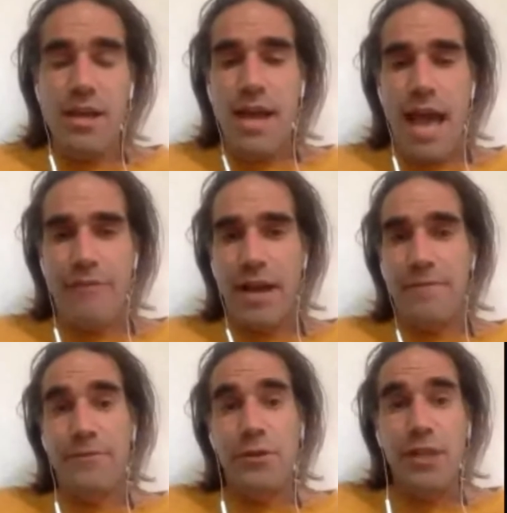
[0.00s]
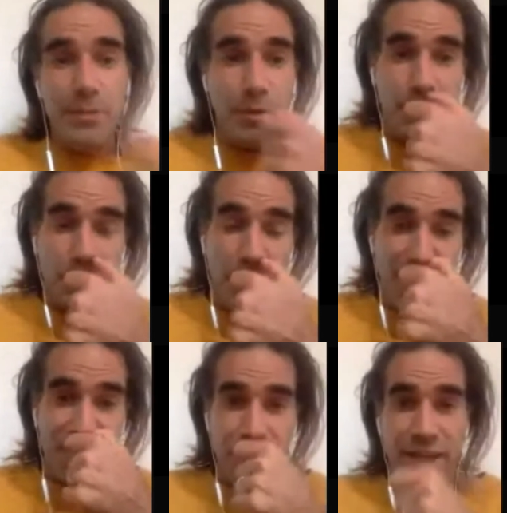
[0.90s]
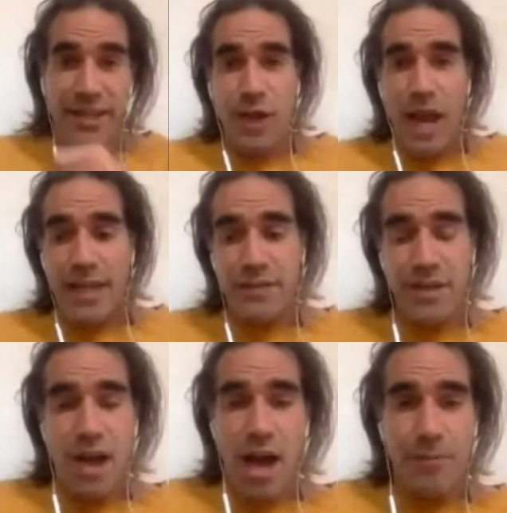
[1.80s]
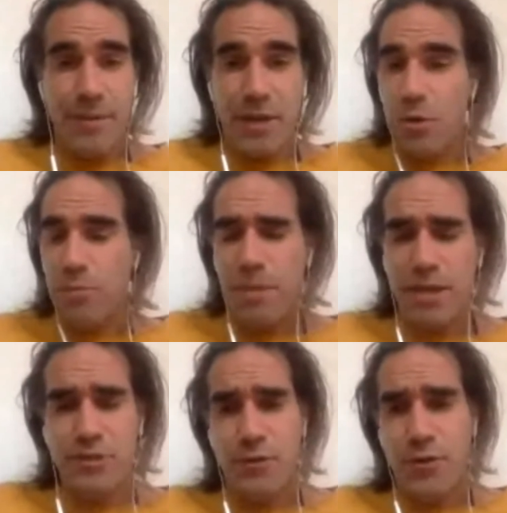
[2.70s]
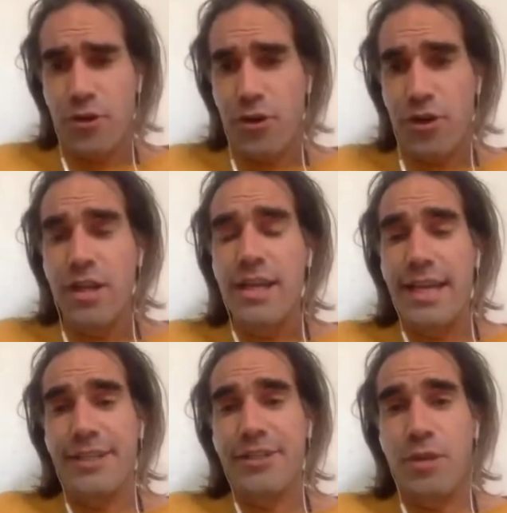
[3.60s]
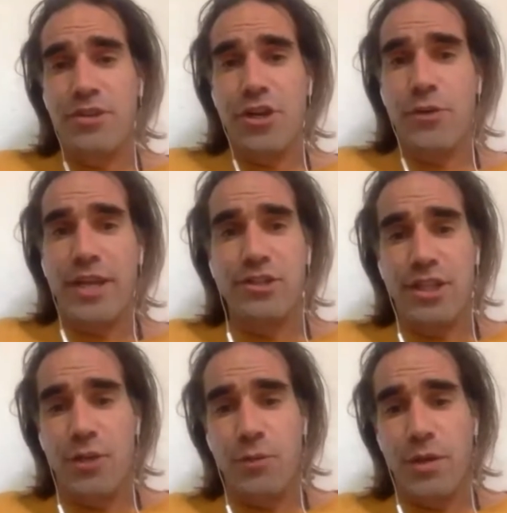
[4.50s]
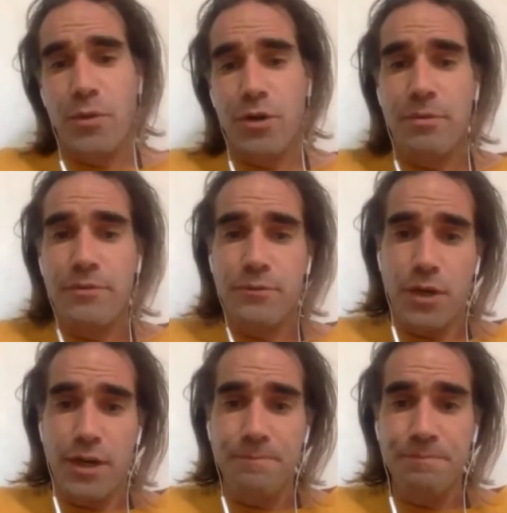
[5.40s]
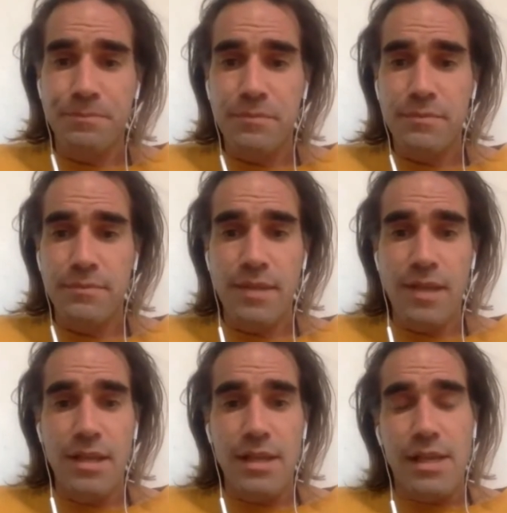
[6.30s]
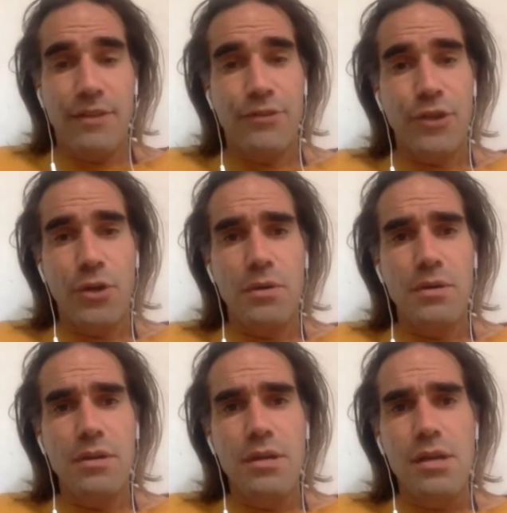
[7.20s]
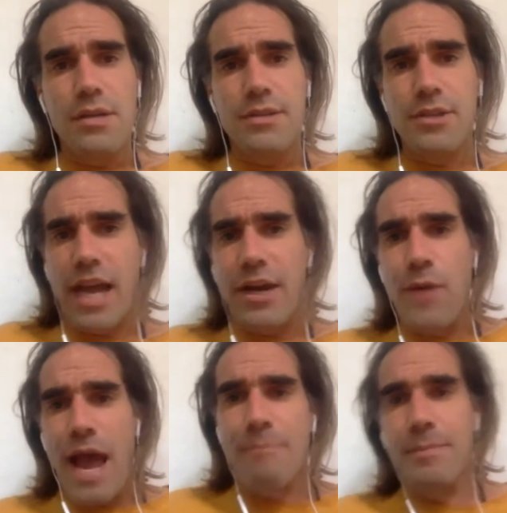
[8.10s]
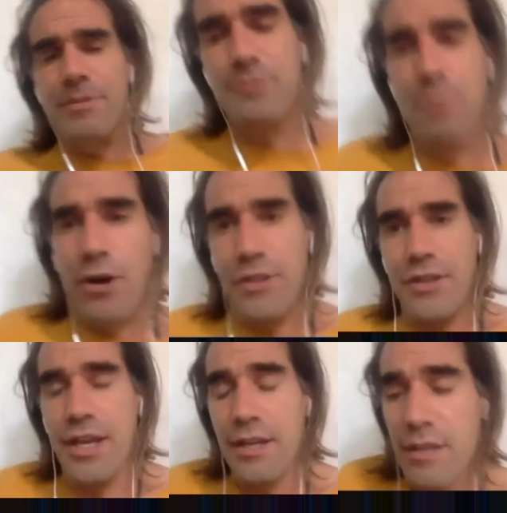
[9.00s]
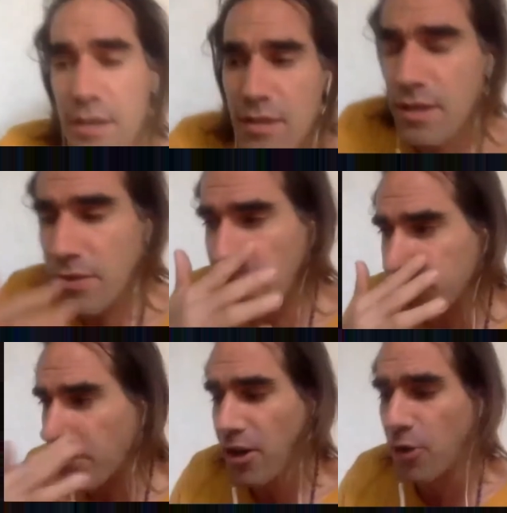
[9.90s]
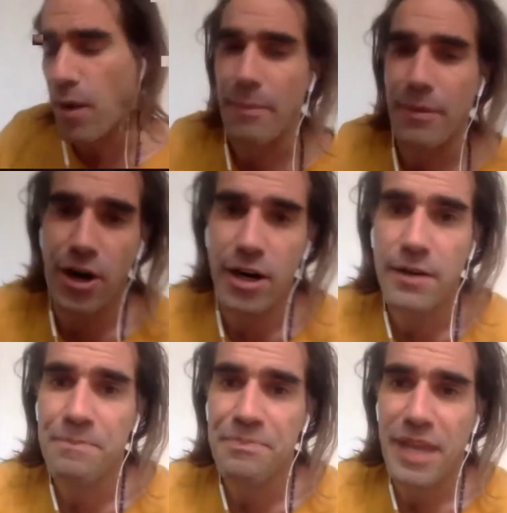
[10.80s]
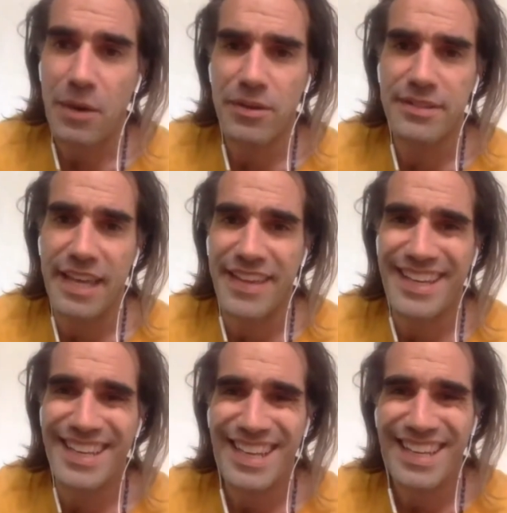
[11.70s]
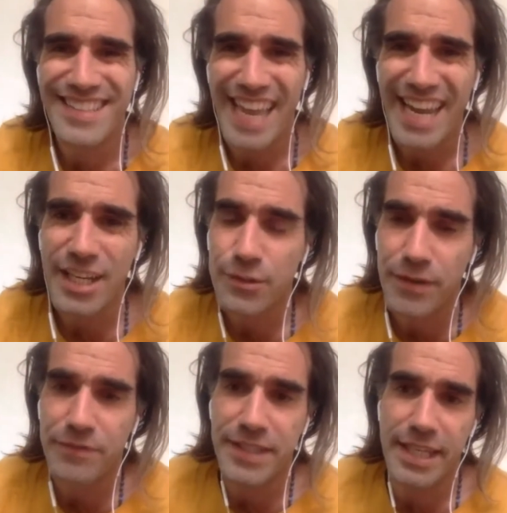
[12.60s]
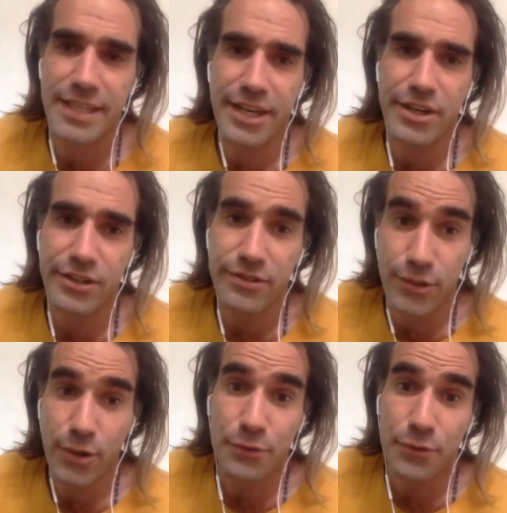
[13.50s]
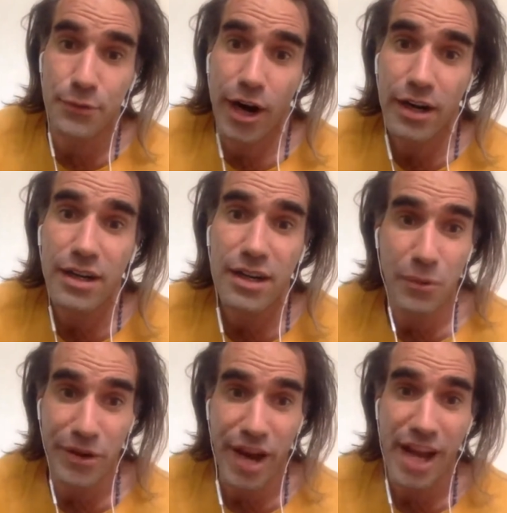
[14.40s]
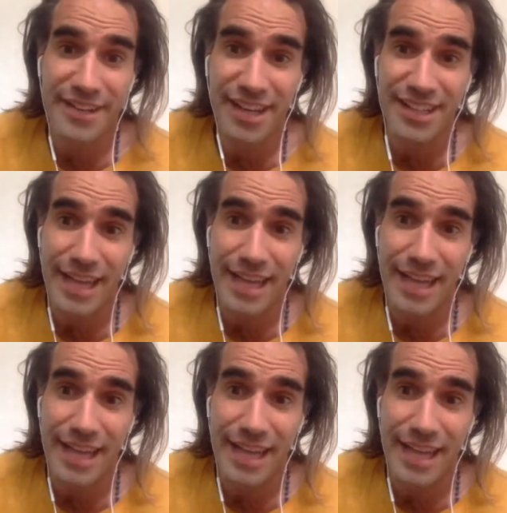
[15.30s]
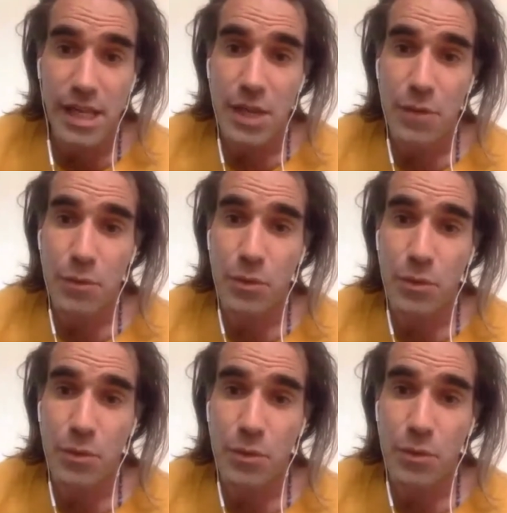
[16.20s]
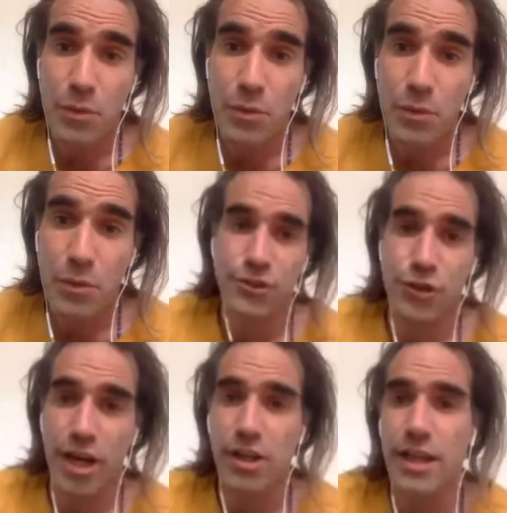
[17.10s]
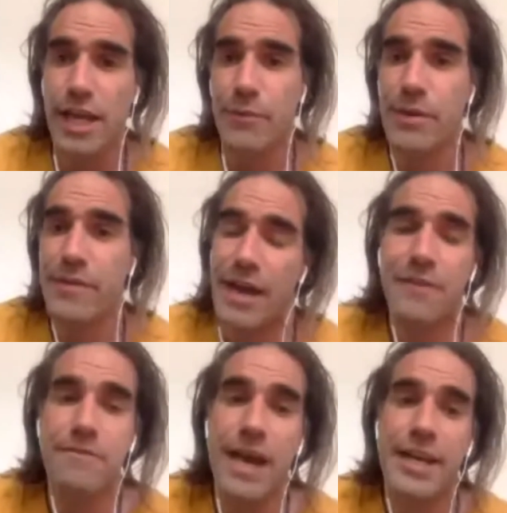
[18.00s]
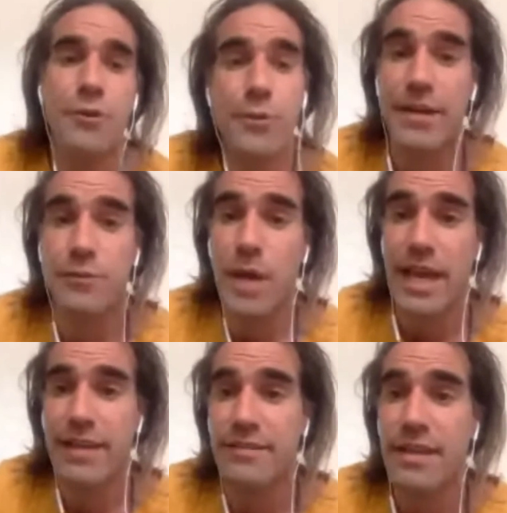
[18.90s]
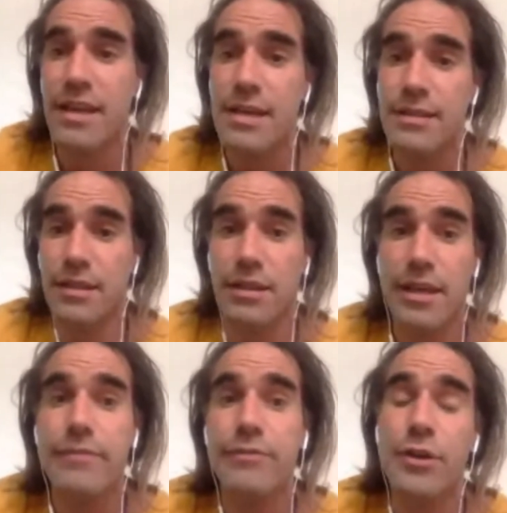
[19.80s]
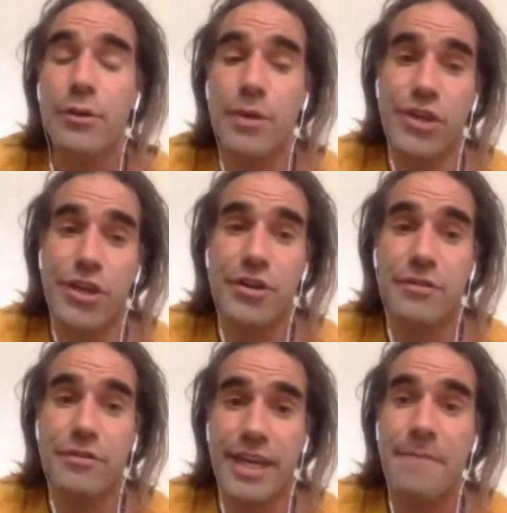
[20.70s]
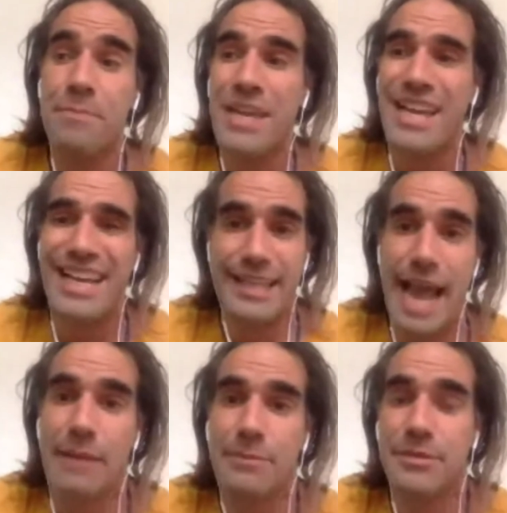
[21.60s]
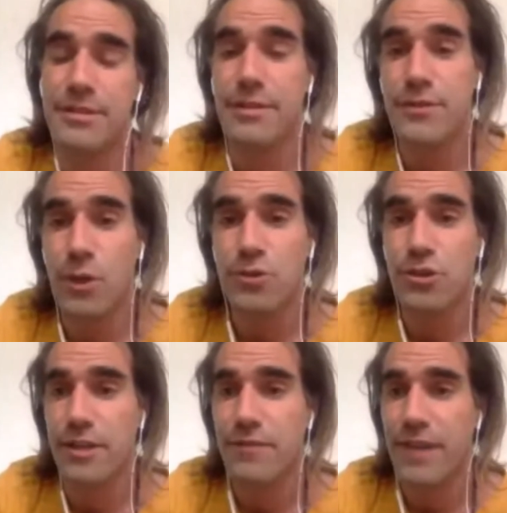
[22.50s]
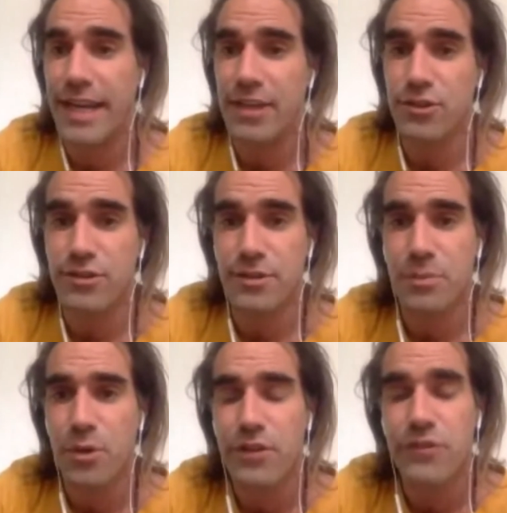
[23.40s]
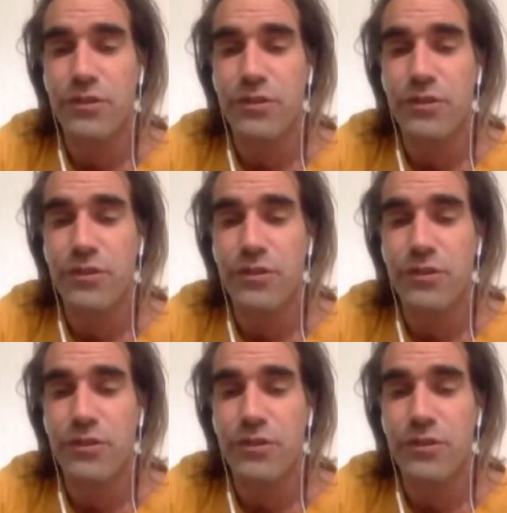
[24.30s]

have not fully moved away from the extractive economy, we're much further into regeneration than we were before. And so to kind of wrap up this part of the this part of the webinar, I want to say that it's taken us 15 years so far. We're not done yet. We've had a lot of financial struggle and we've had to find creative ways to live regeneratively in the absence of social and financial supports.